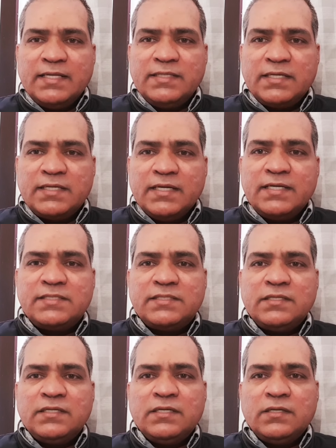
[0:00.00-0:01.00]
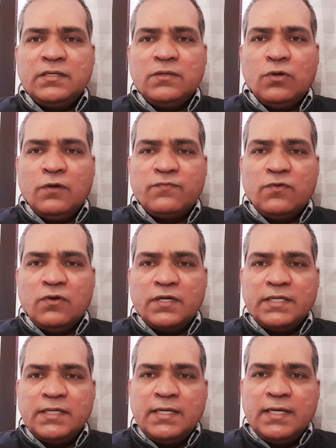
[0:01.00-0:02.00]
the curse of
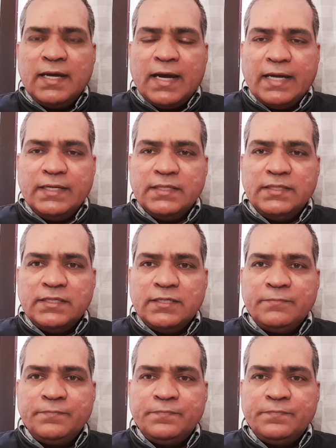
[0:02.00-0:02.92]
God, under the